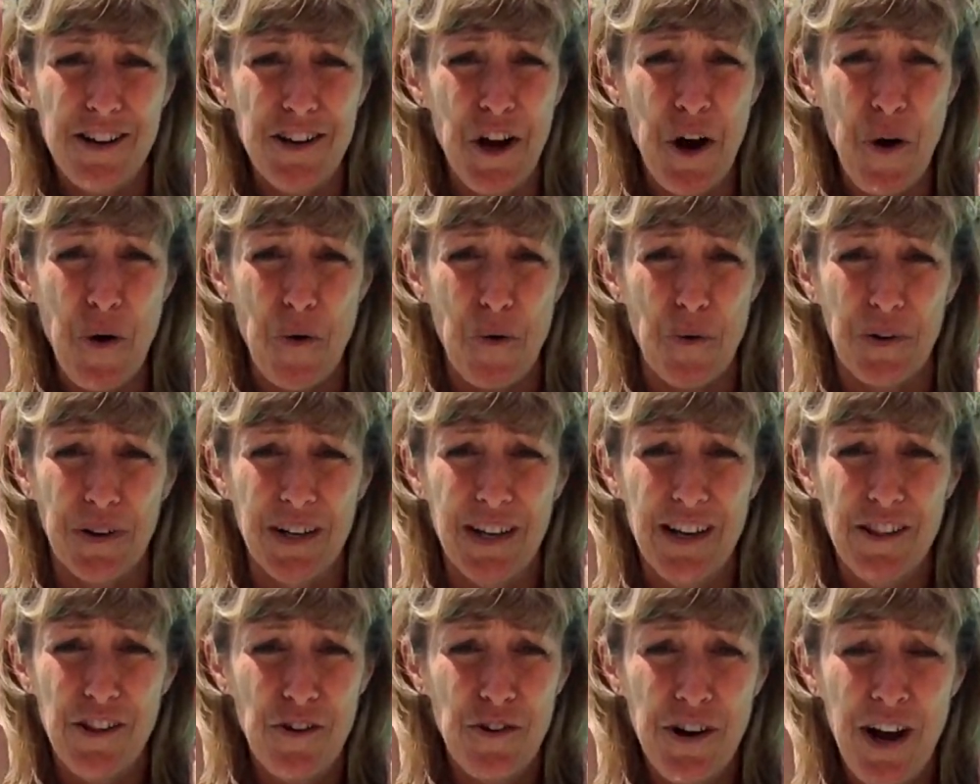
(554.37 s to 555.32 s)
No,
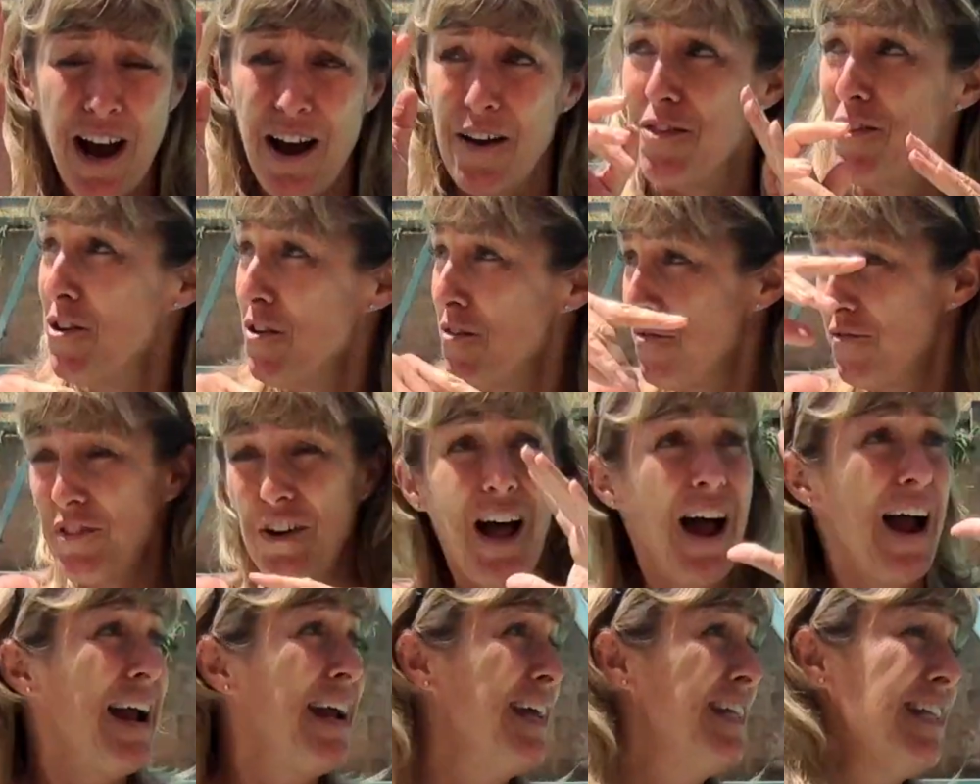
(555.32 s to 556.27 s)
they're not. They're
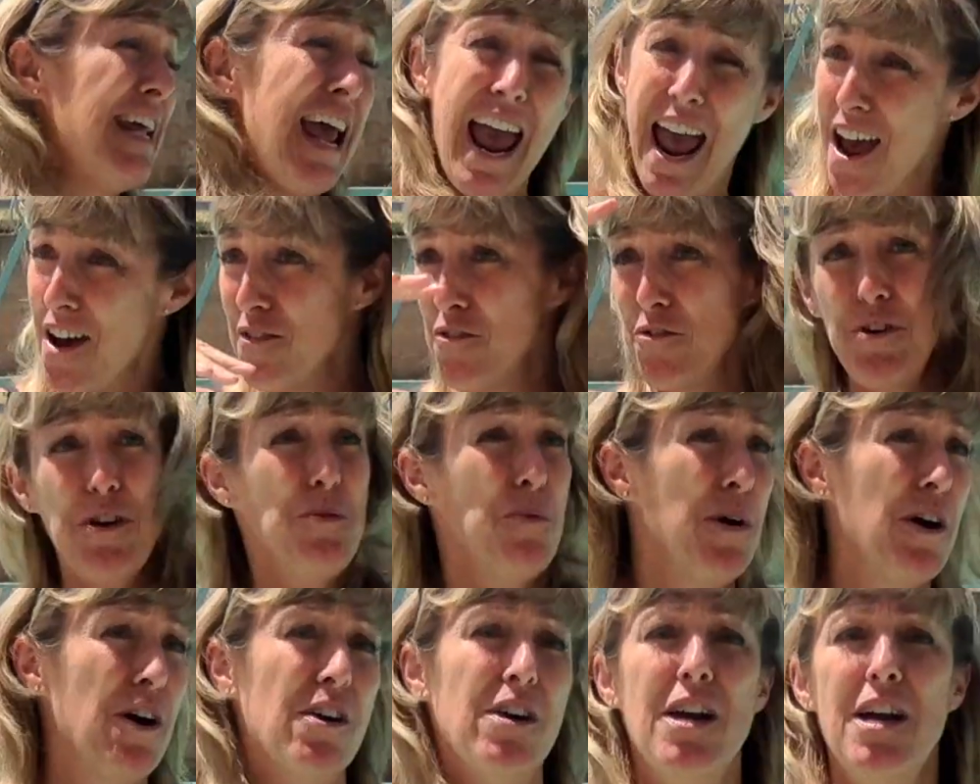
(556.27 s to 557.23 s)
flying
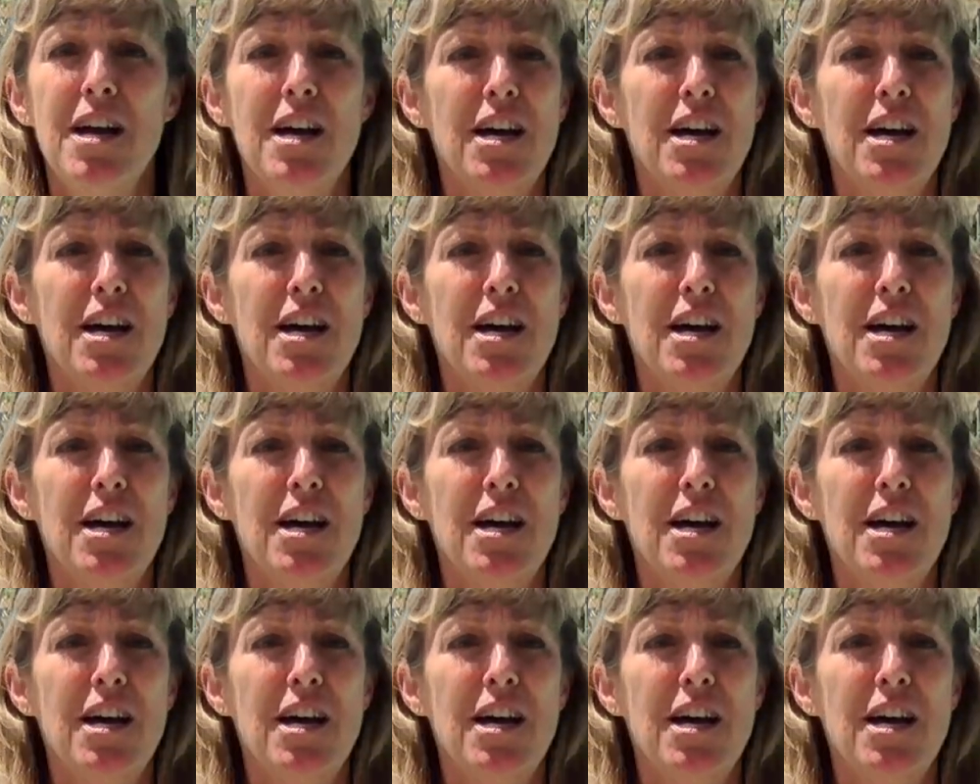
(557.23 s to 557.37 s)
everywhere.